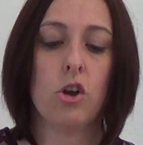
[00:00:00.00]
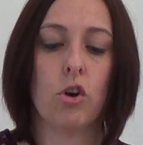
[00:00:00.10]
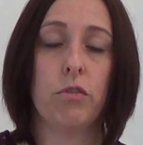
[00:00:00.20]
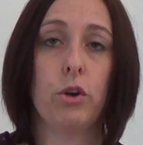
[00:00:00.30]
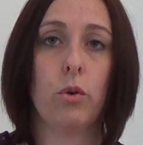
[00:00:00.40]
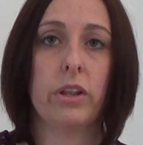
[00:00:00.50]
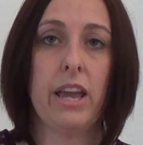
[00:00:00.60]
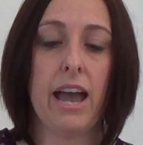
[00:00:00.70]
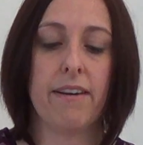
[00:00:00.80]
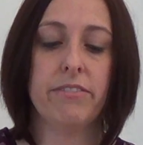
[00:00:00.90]
So if you only
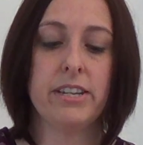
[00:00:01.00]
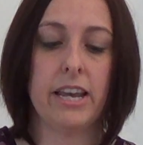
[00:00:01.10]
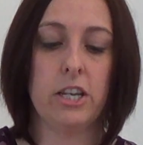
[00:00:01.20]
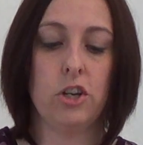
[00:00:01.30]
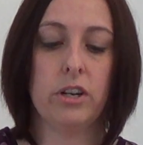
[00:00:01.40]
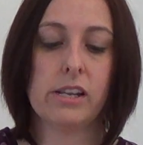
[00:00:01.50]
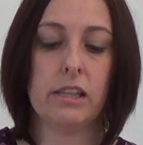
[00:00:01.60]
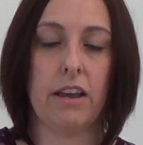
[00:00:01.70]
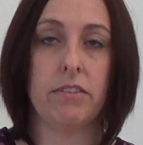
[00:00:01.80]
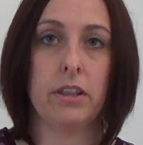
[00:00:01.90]
have 10 units
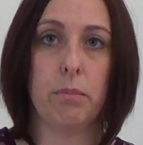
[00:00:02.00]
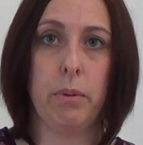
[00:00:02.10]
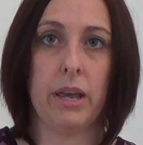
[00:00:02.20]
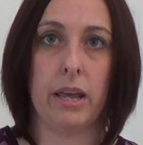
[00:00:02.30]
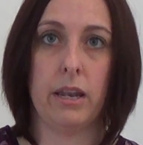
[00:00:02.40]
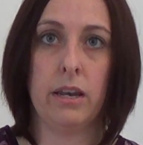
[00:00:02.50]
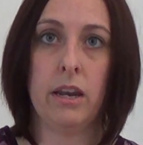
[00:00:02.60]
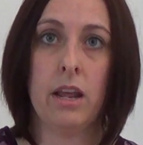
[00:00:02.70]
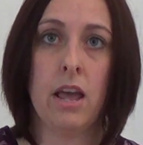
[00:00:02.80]
left in the pen,